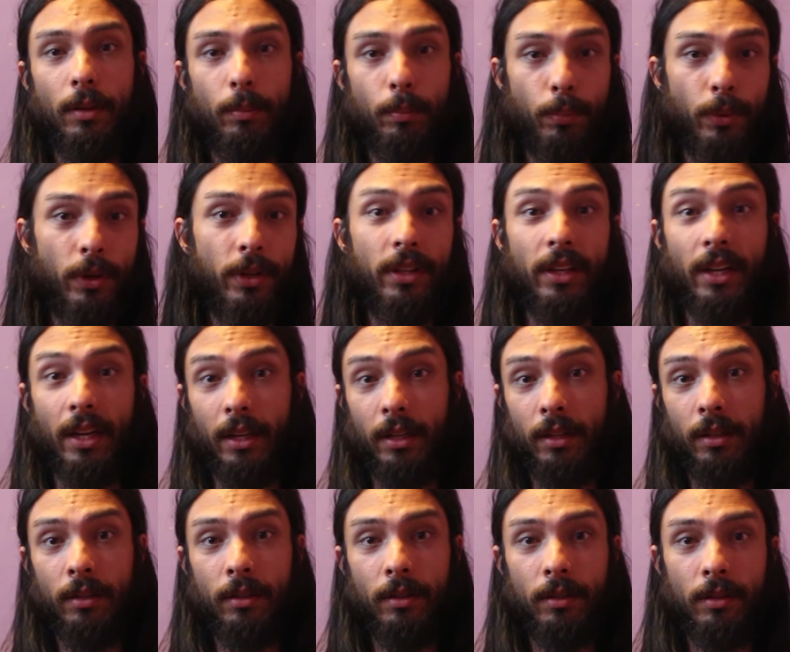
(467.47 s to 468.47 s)
breathing
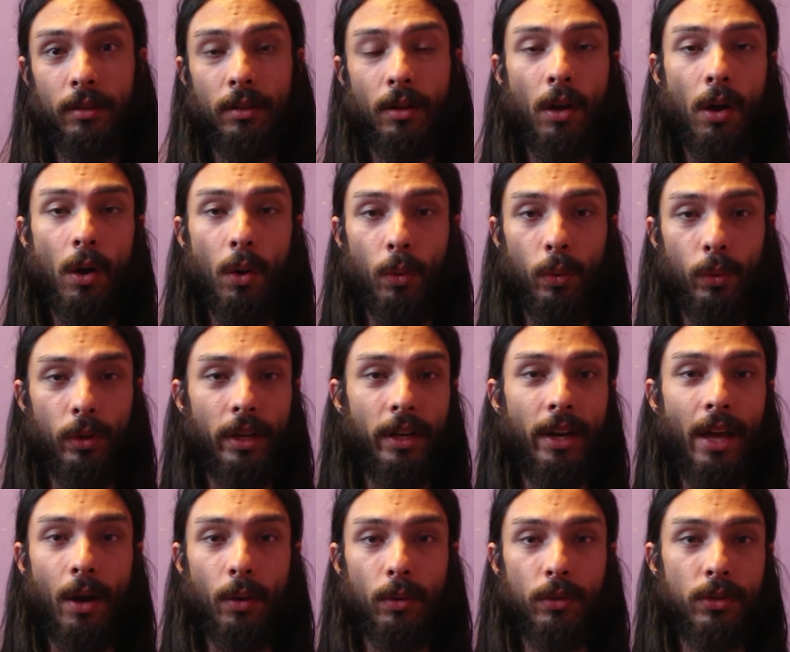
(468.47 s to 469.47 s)
in, hold and
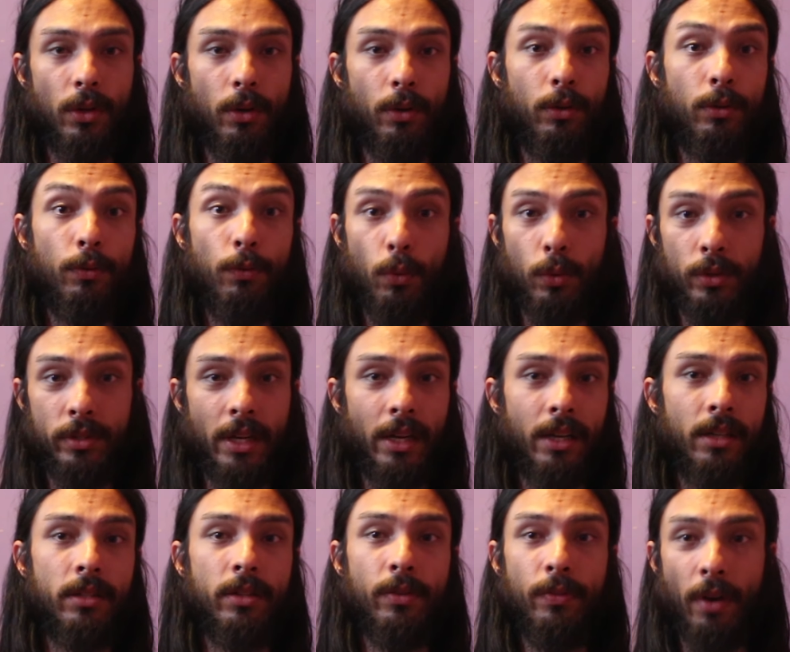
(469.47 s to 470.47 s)
out, so to 4
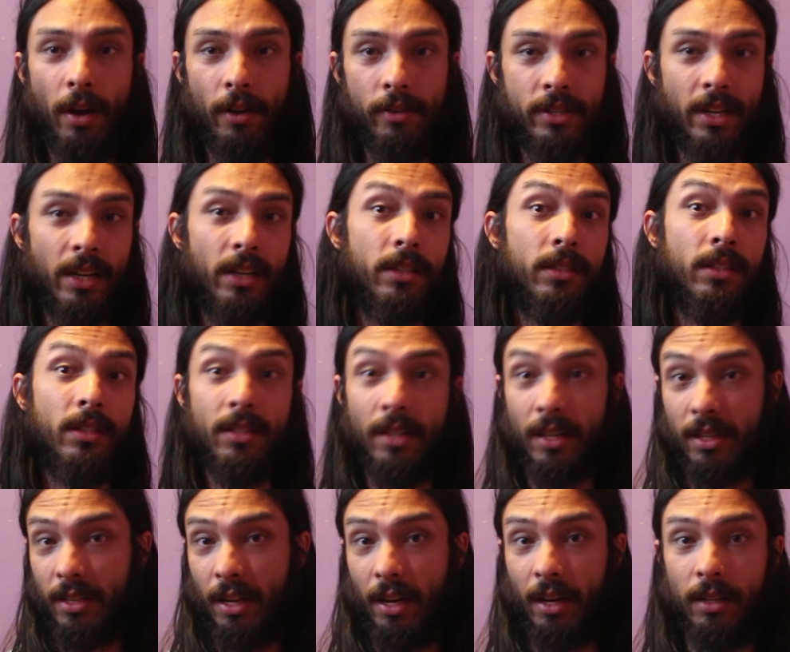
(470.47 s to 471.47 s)
seconds to 5 seconds to
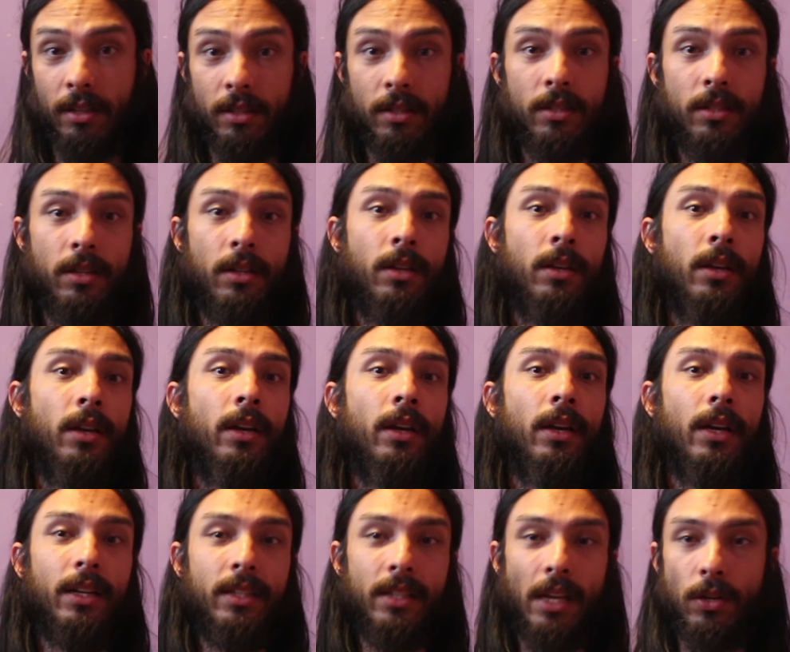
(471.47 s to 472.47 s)
6 seconds,
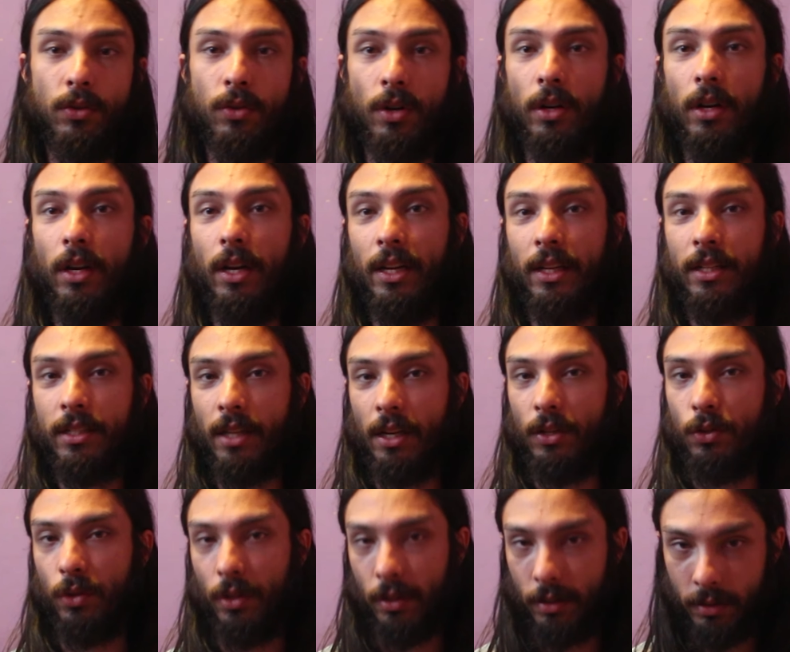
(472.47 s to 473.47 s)
etc,
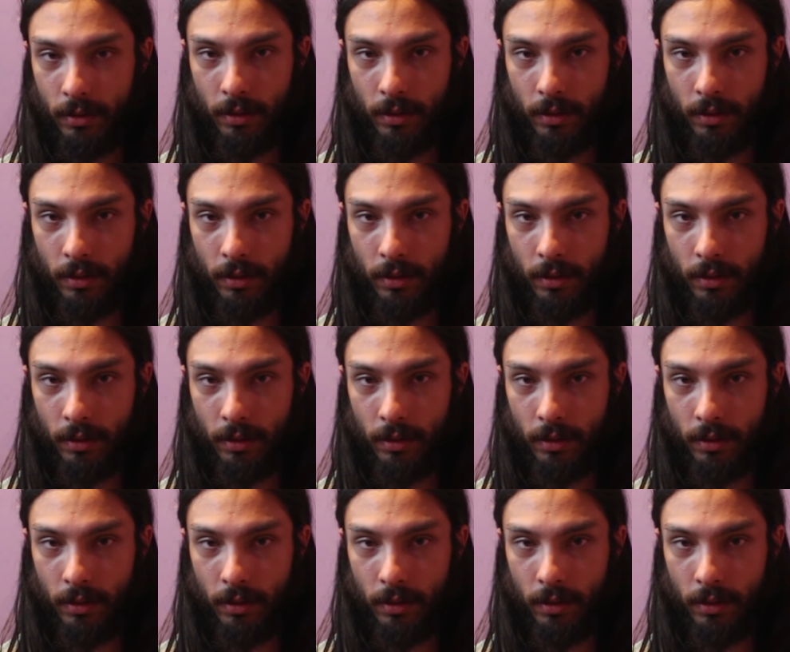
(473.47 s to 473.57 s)
etc.